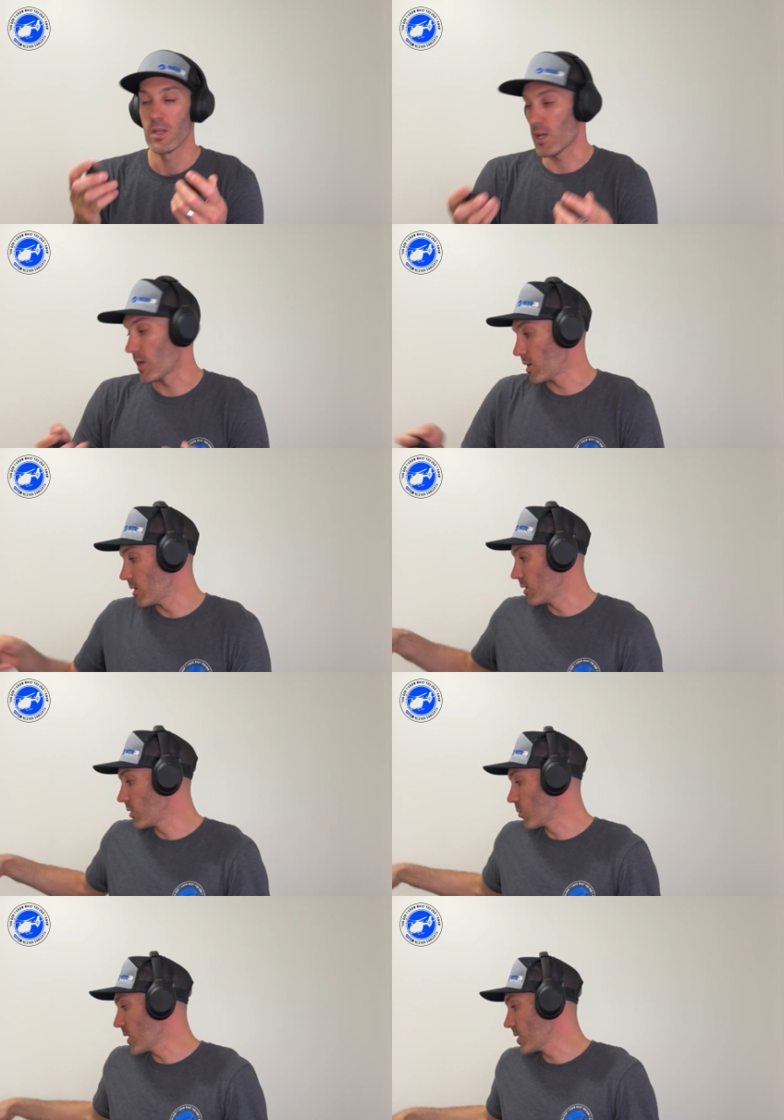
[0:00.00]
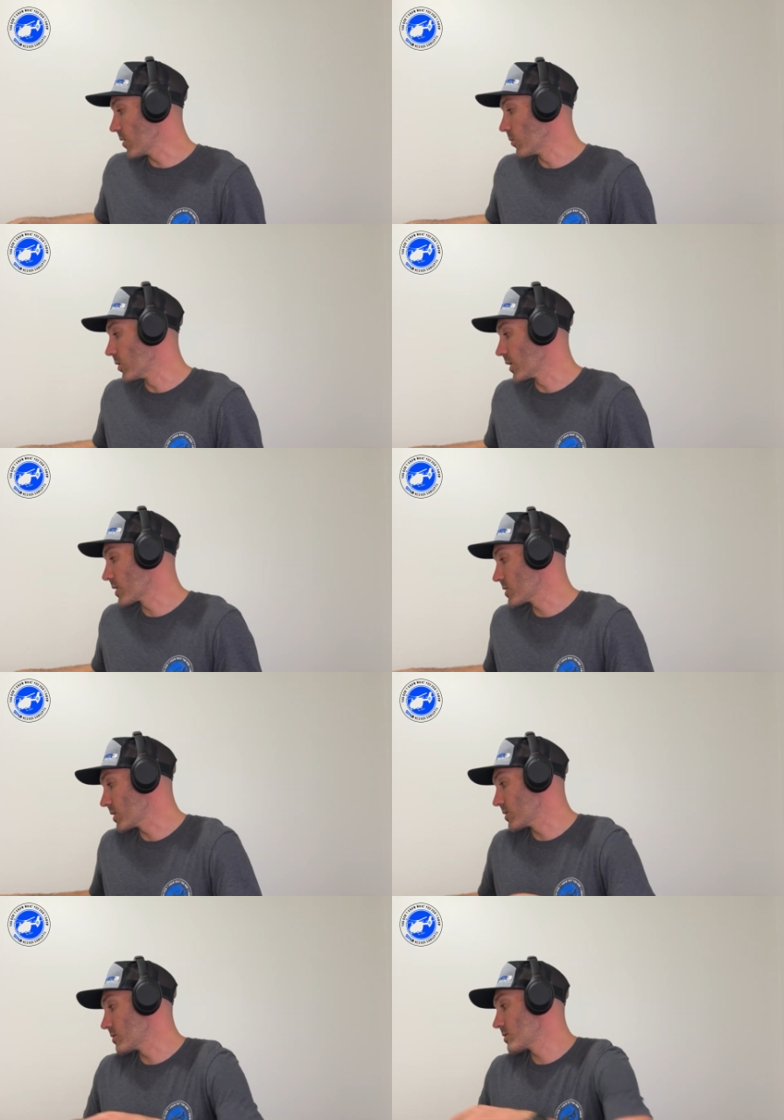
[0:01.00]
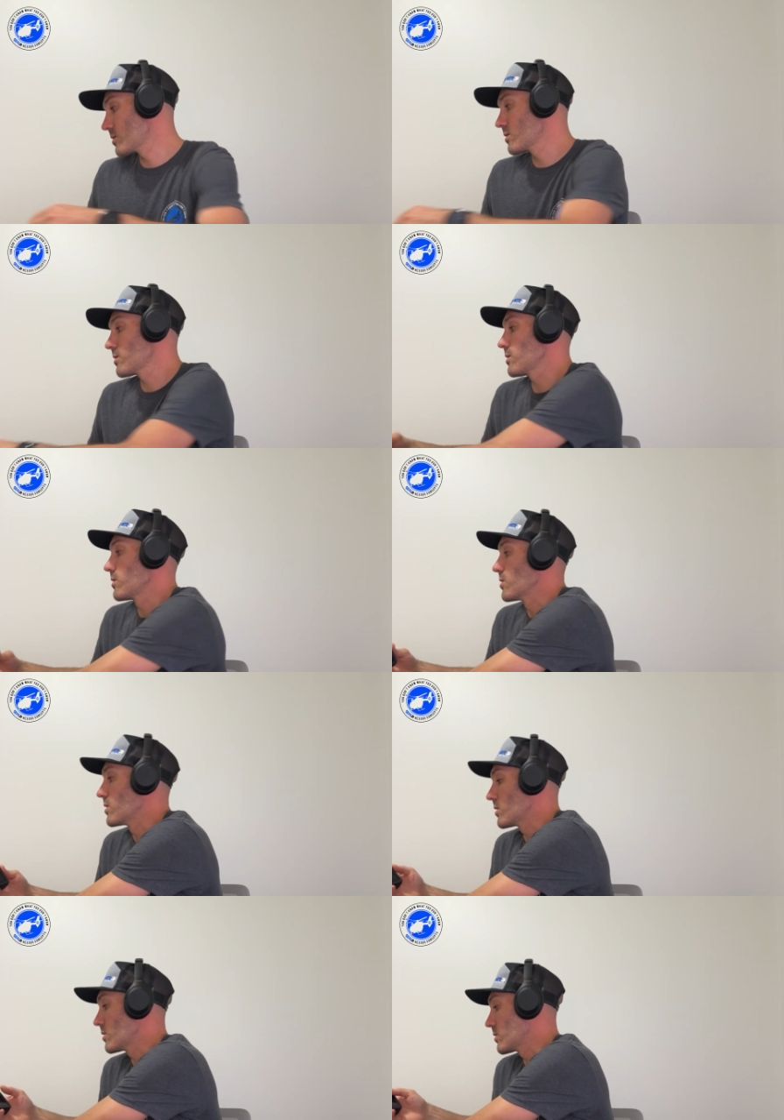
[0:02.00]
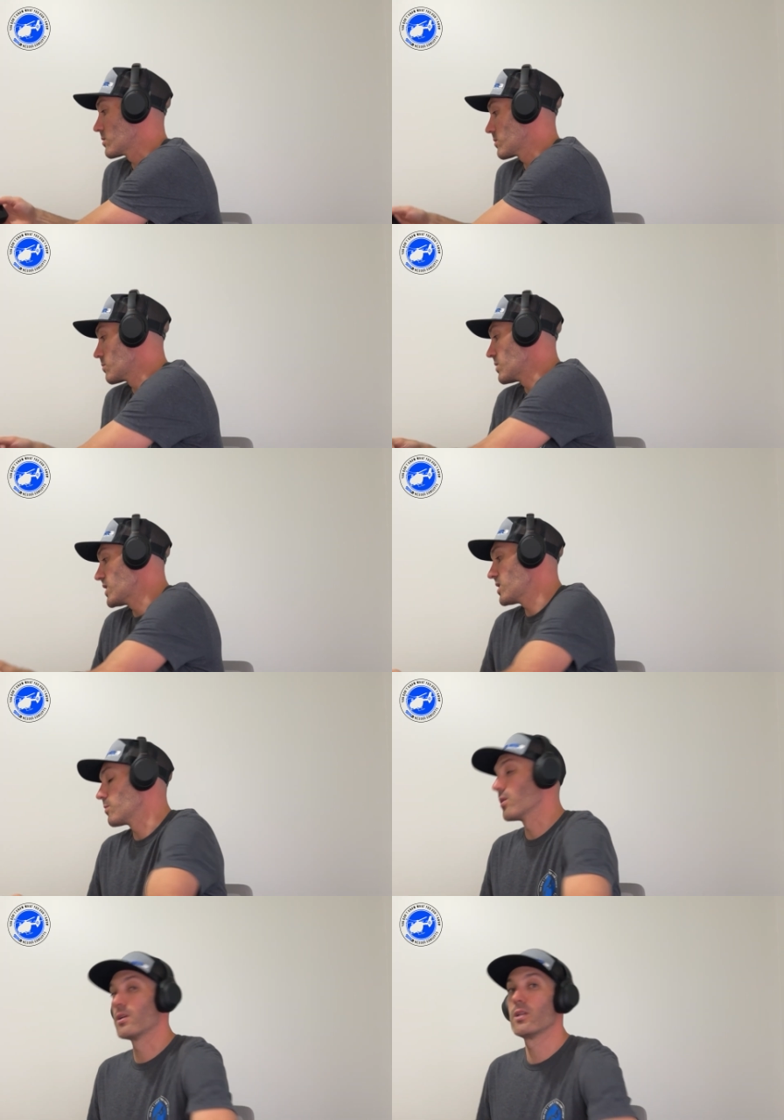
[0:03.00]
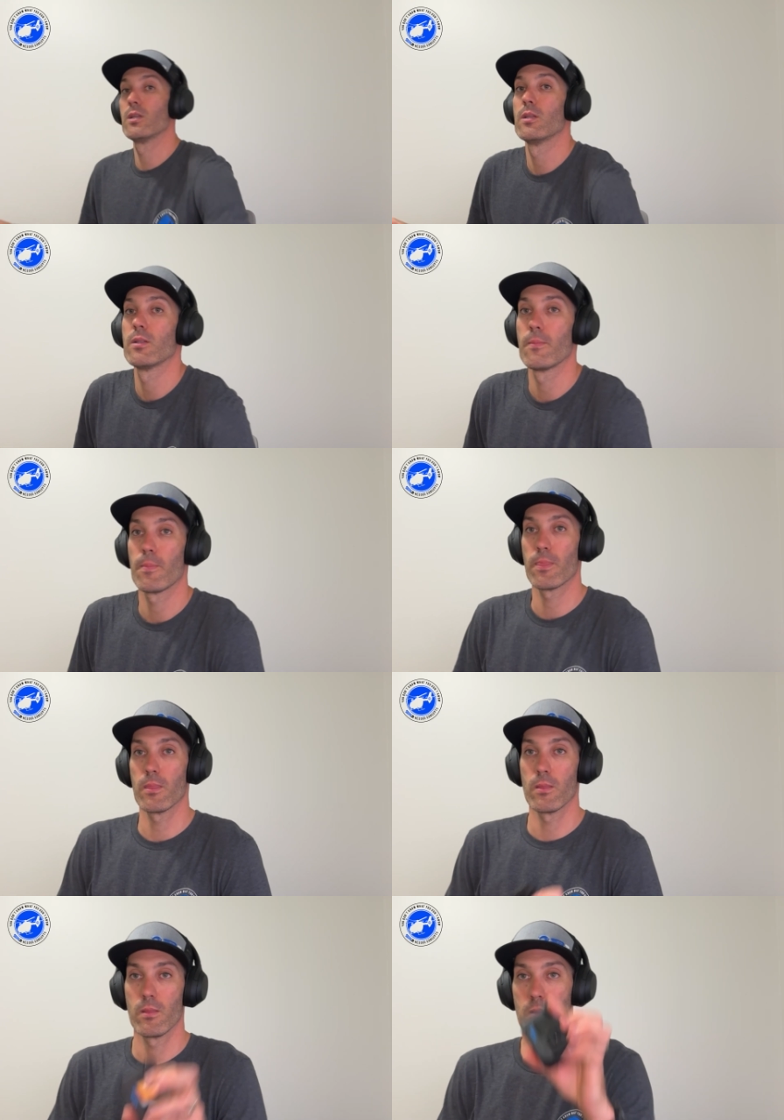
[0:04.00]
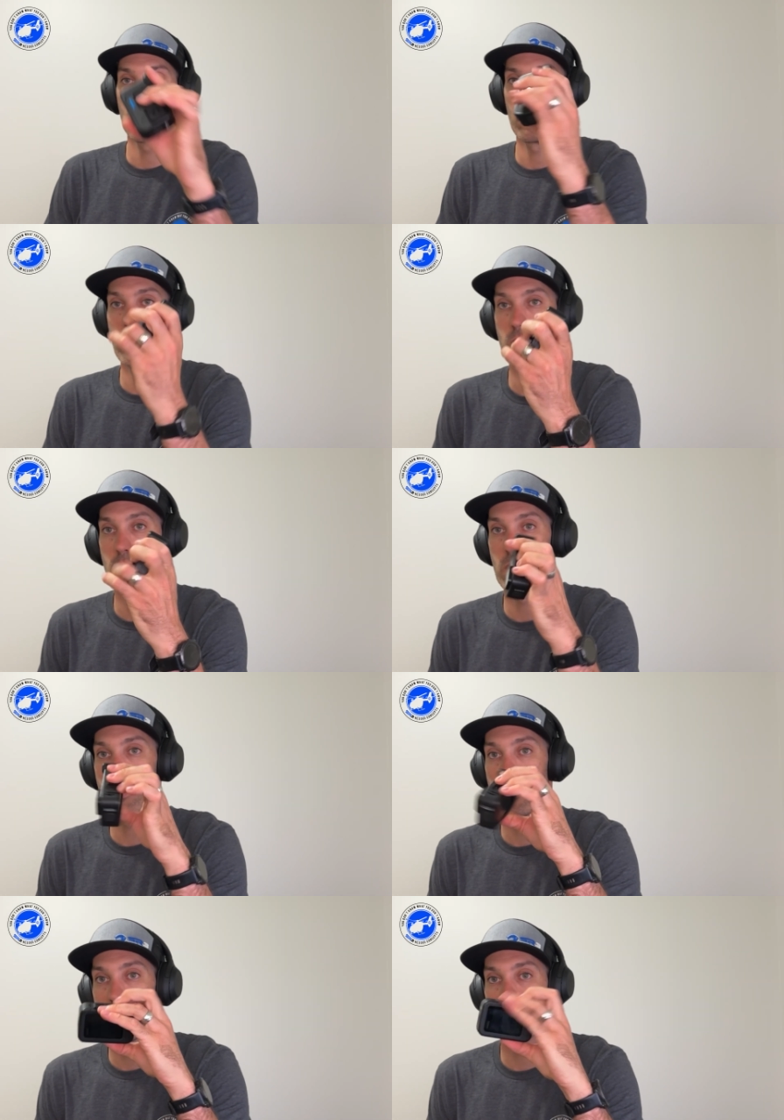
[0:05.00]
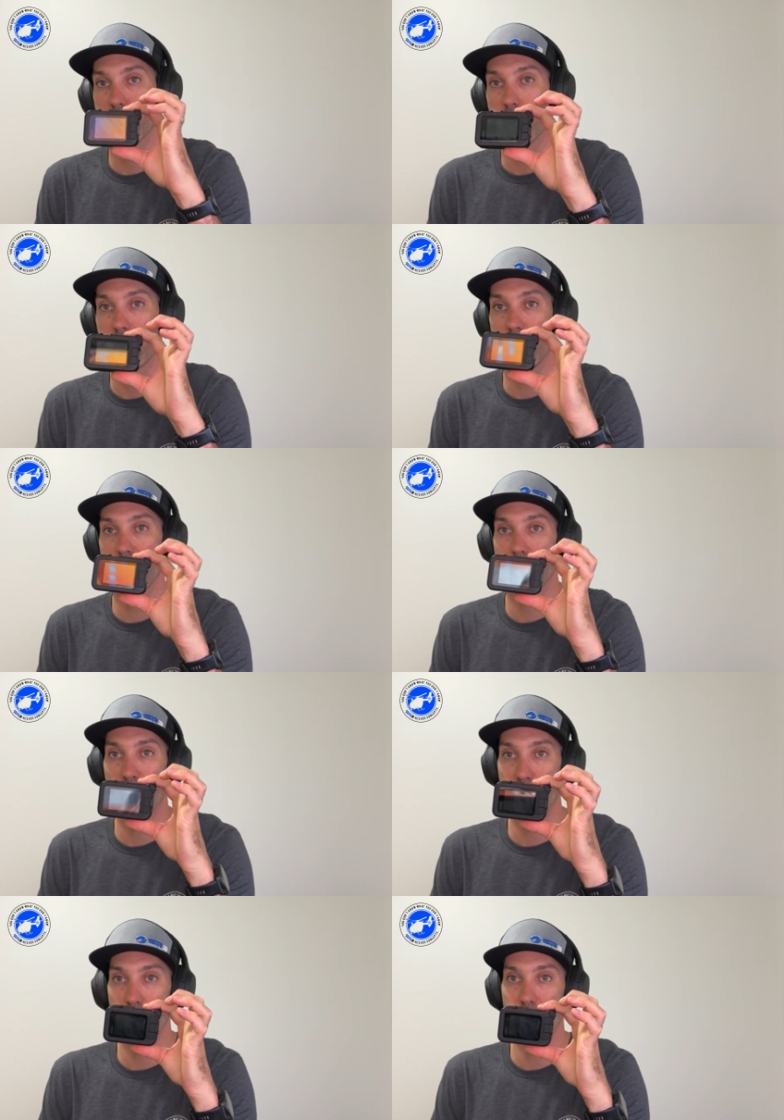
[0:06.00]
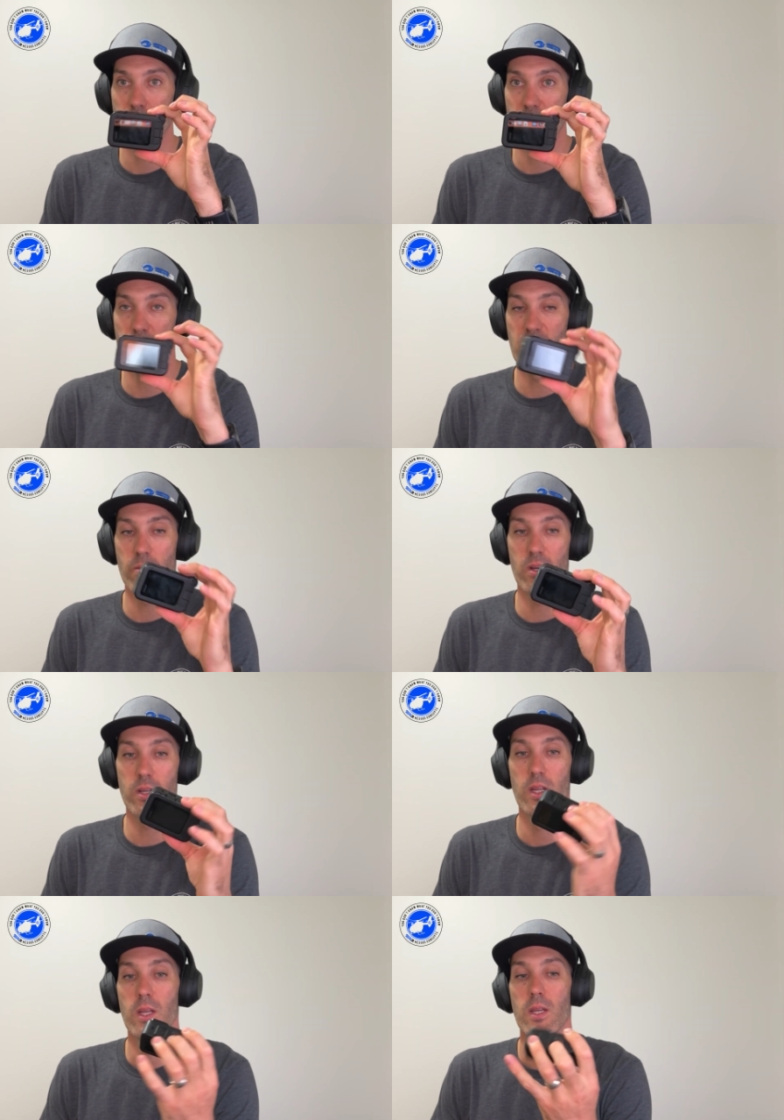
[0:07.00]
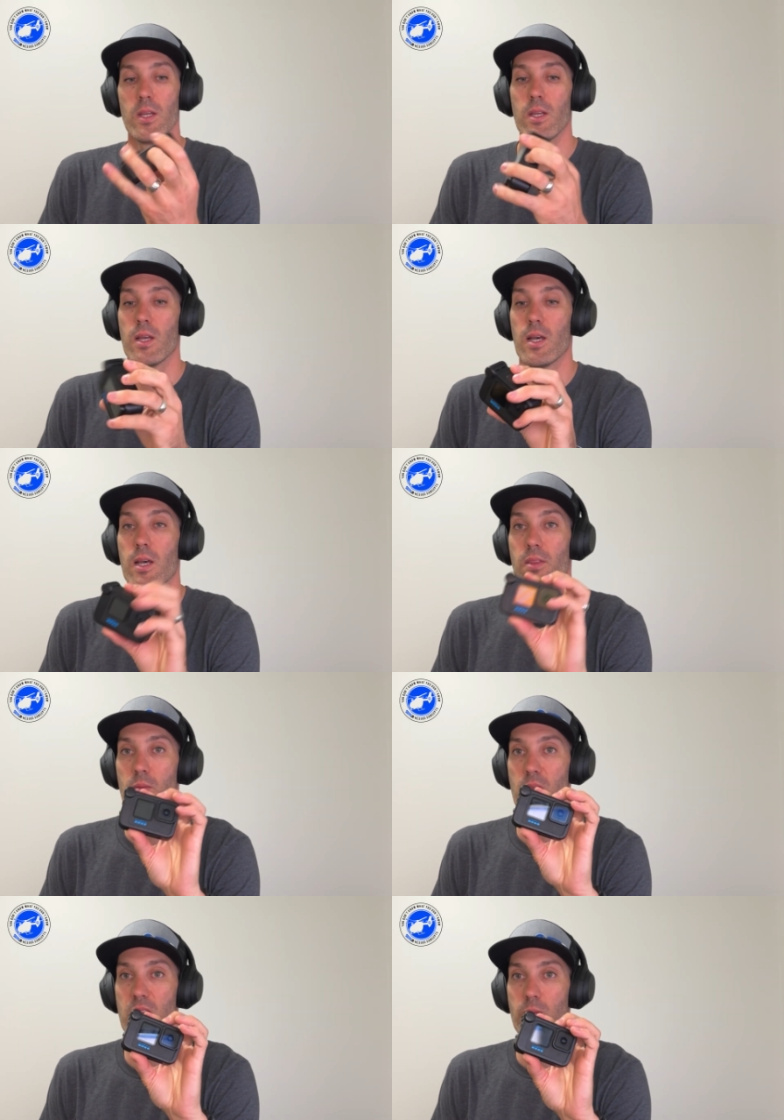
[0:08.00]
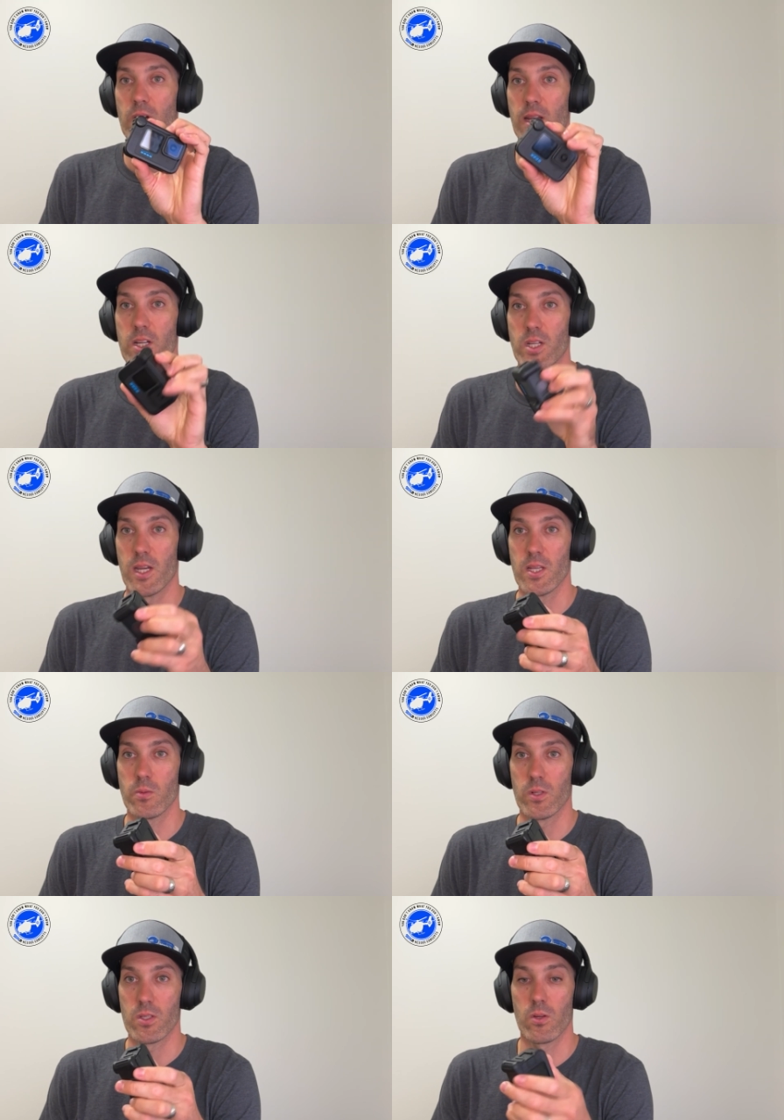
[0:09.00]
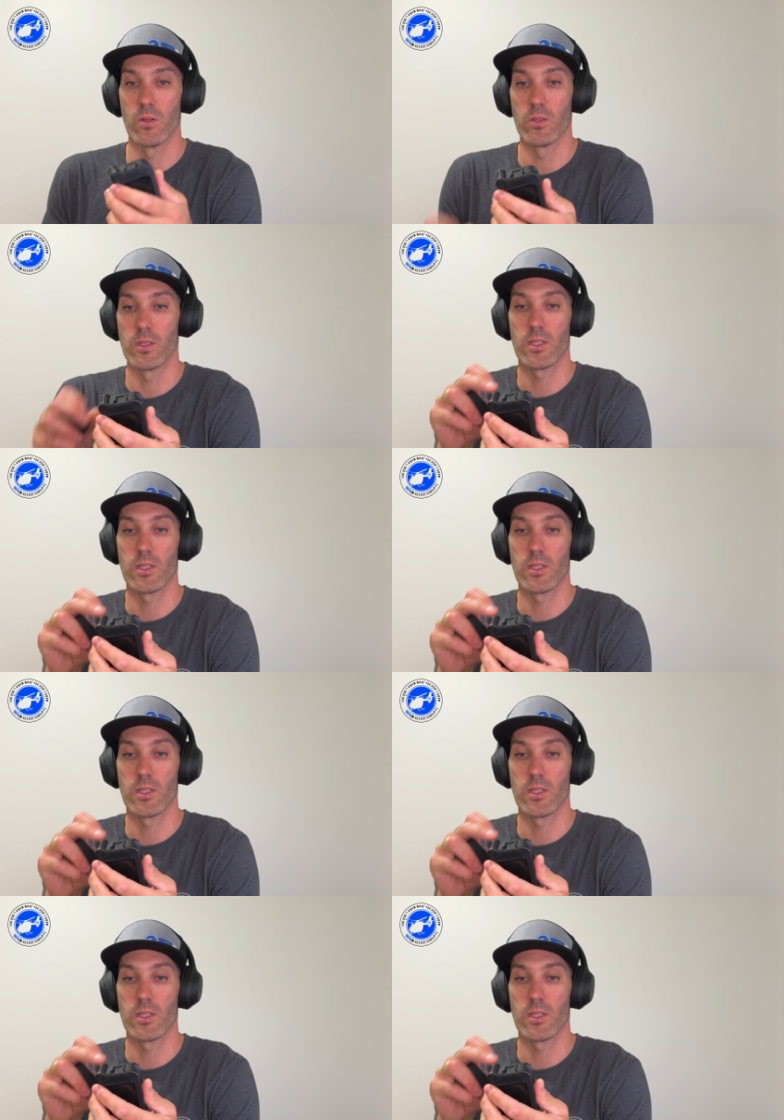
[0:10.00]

And the way that works is the media mod, which is this one here, GoPro with media mod. The media mod actually has what's called